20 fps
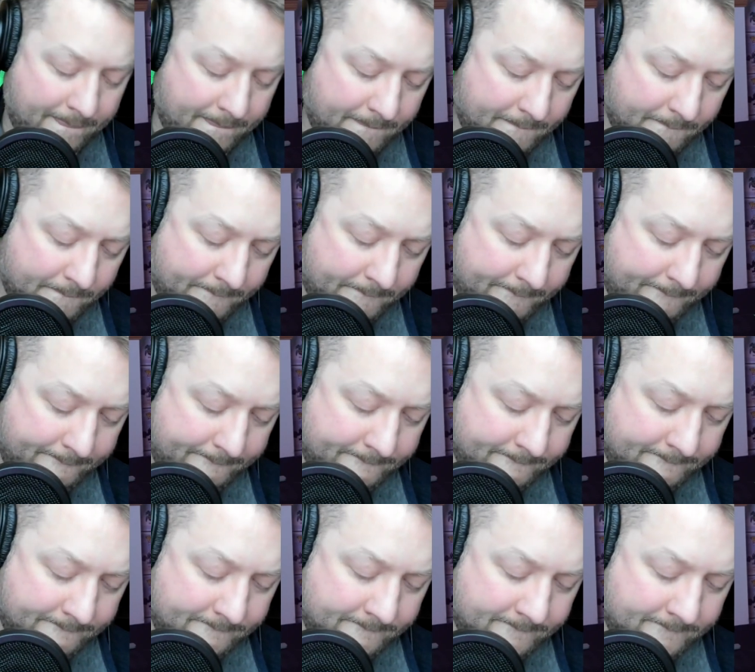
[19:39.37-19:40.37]

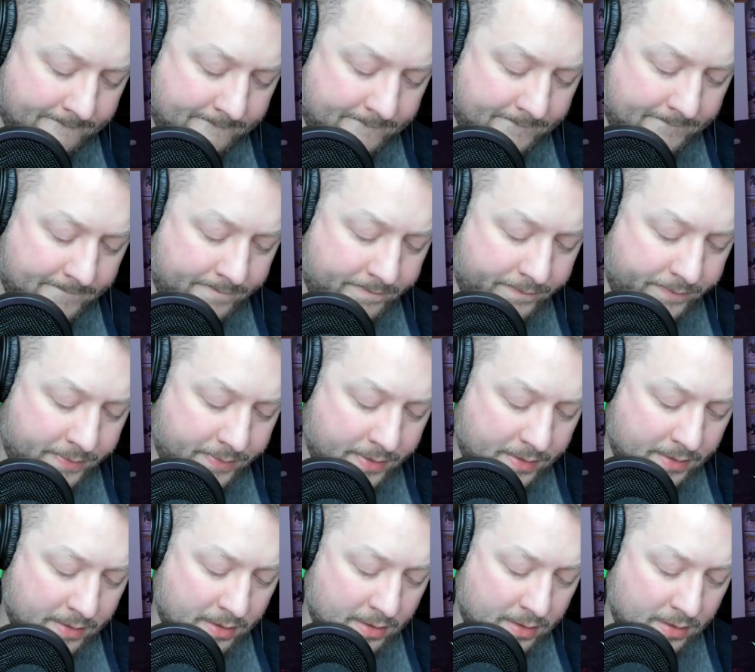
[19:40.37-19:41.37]

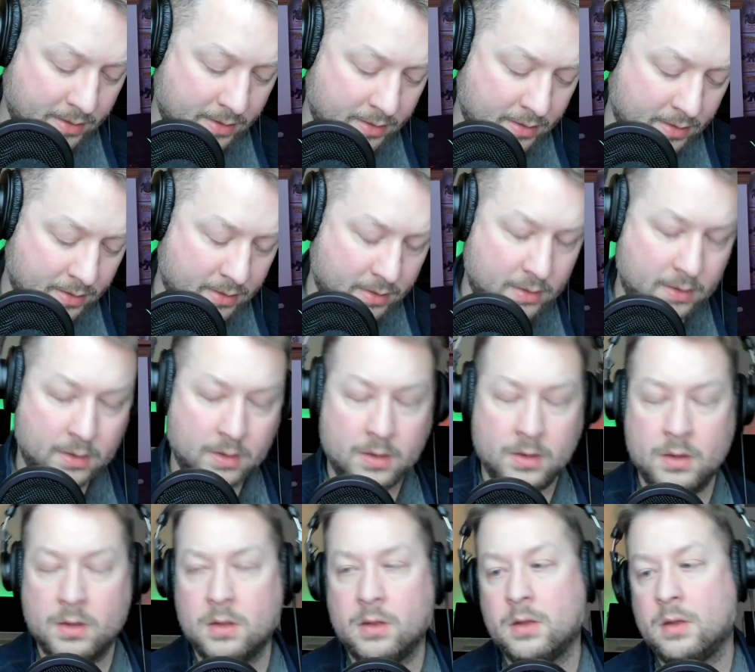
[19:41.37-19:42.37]

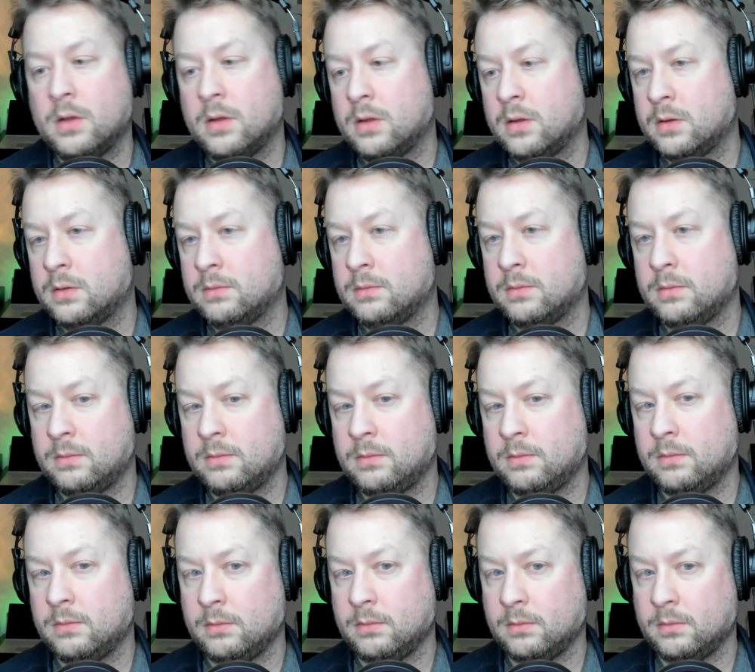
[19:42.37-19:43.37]

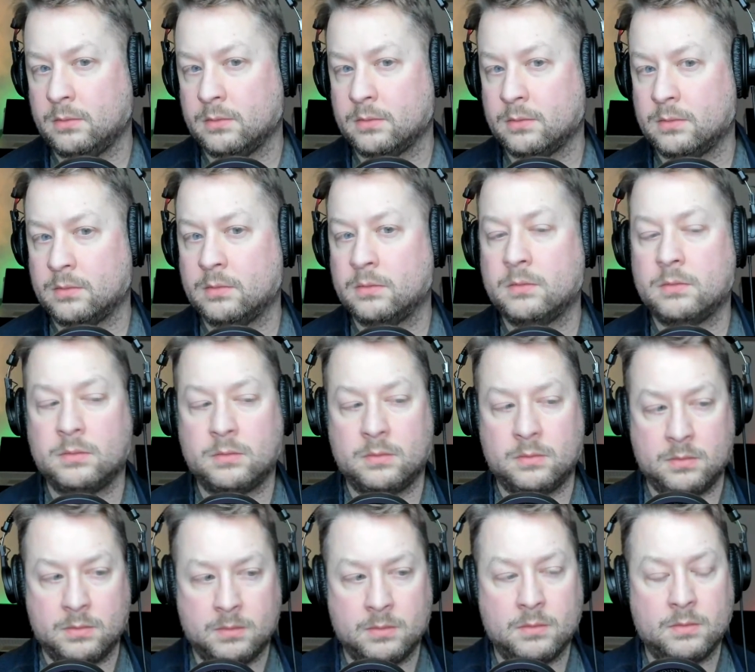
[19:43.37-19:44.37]

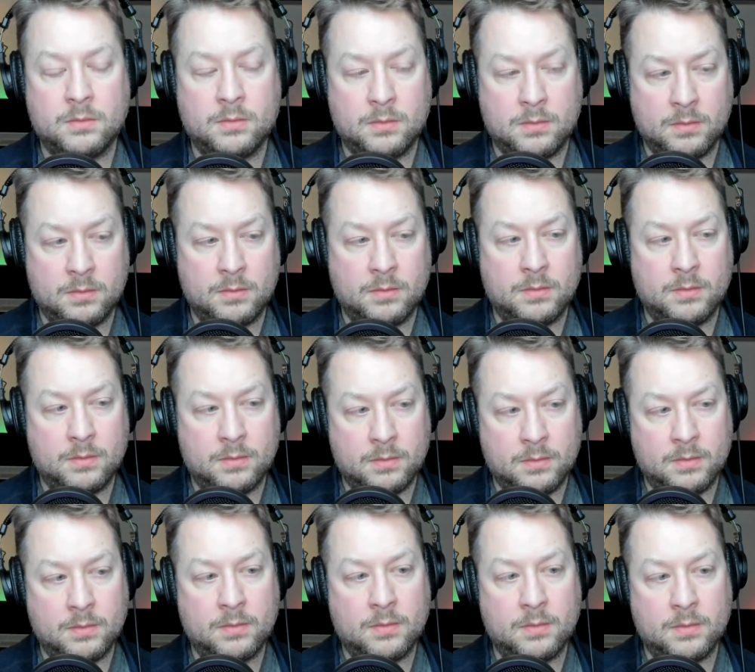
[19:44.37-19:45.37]

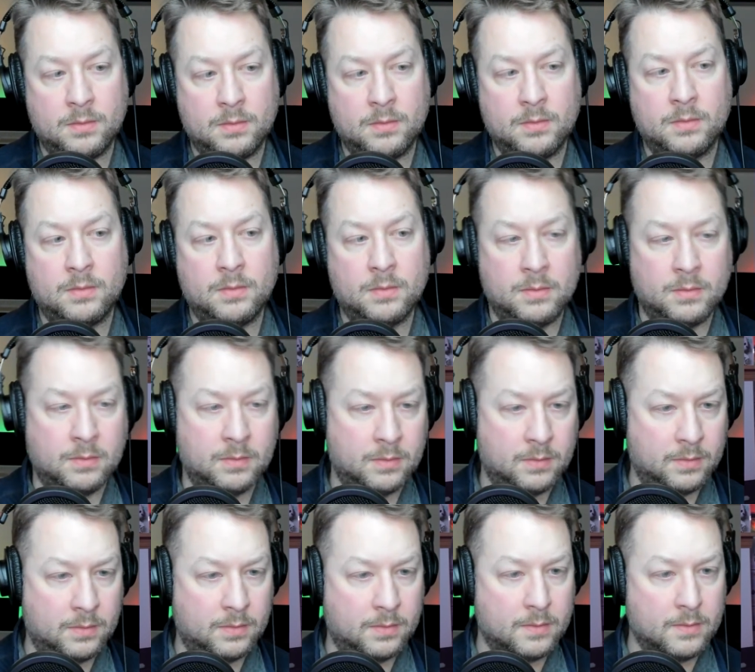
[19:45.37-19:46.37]

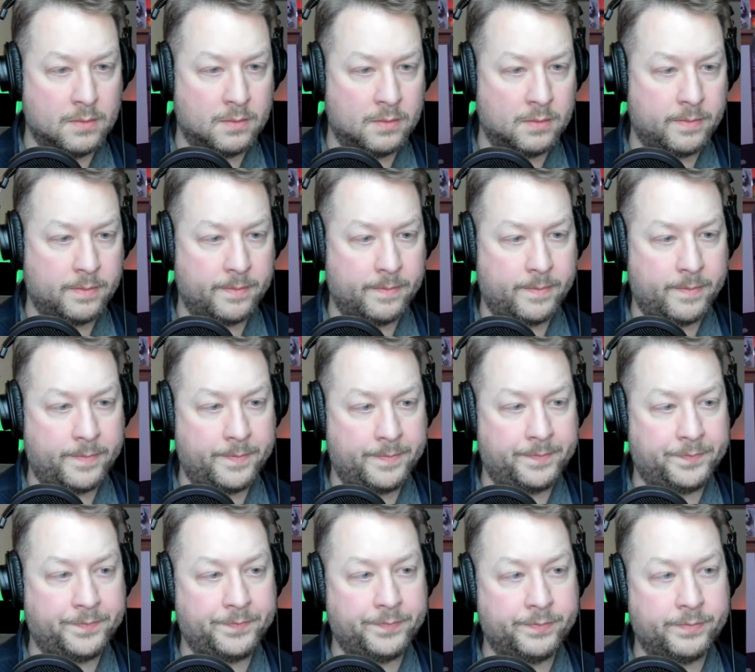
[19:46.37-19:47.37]
(silent)